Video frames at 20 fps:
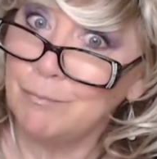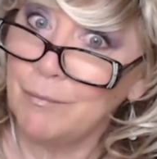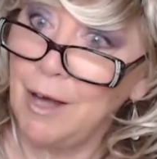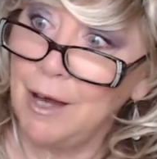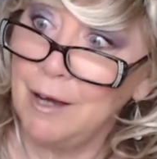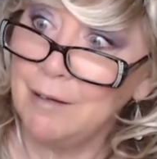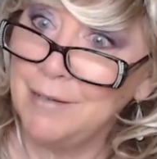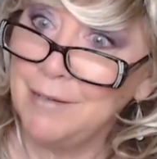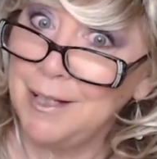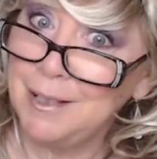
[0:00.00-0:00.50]

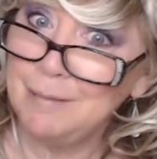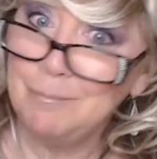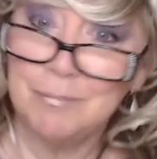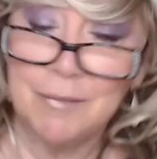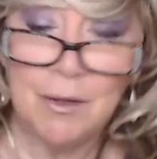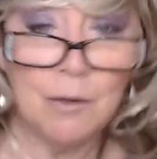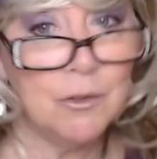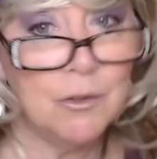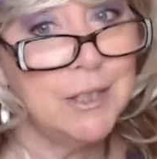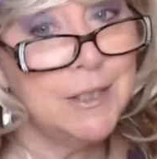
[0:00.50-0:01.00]
Alrighty.
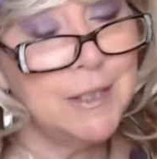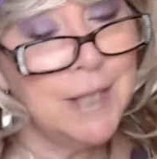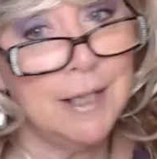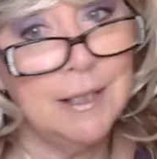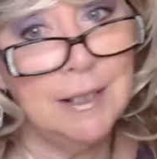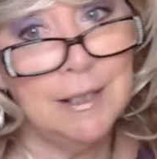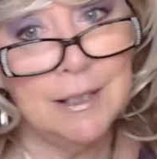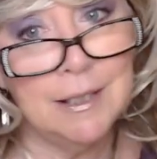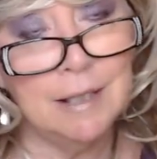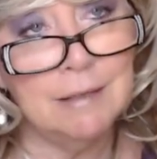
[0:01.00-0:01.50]
Of course,
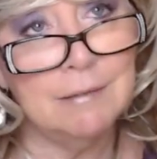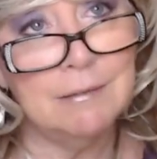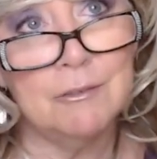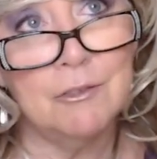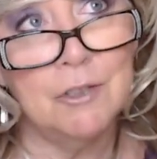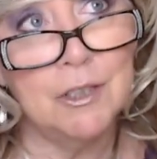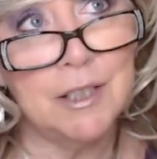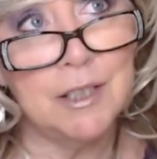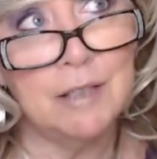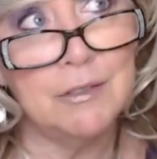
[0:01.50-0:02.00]
anything
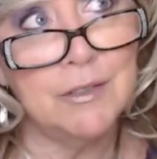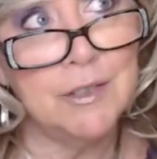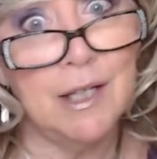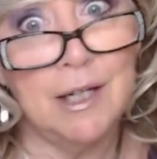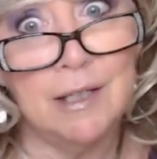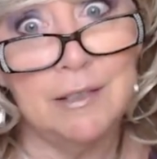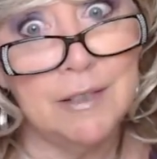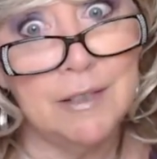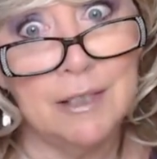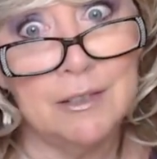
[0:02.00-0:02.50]
cooked
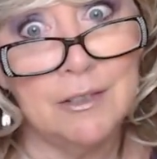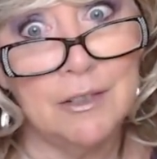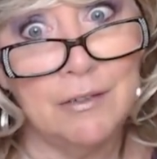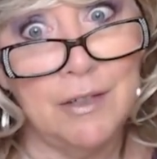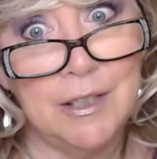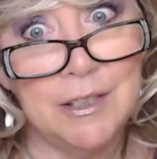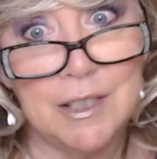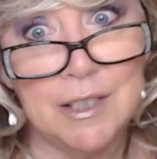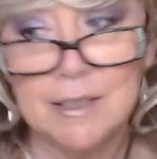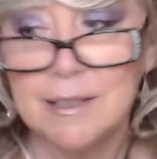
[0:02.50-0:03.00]
outside tastes
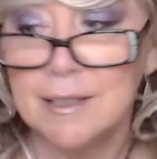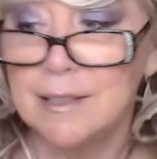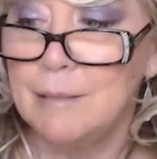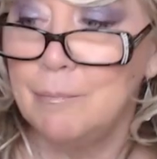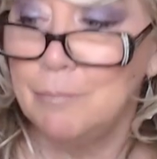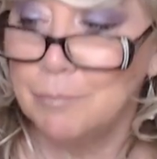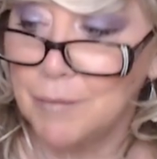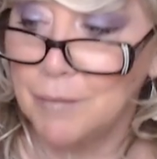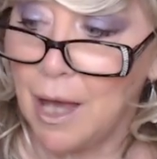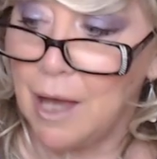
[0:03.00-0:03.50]
great, doesn't it?